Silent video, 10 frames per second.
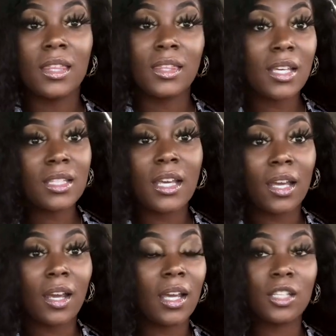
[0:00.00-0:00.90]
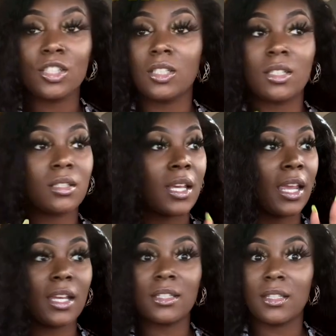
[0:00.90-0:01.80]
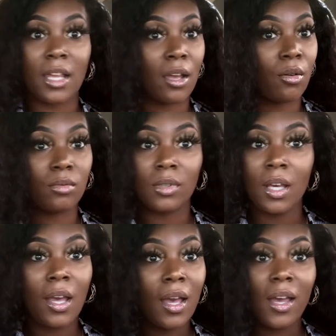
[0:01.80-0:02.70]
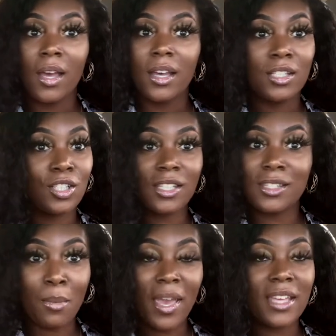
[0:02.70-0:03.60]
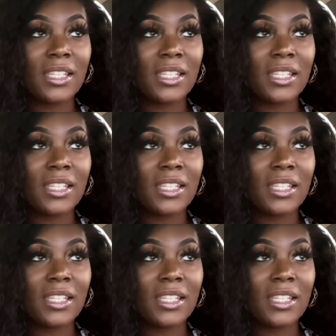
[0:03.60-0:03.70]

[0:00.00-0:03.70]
This hair is just hands down just the best.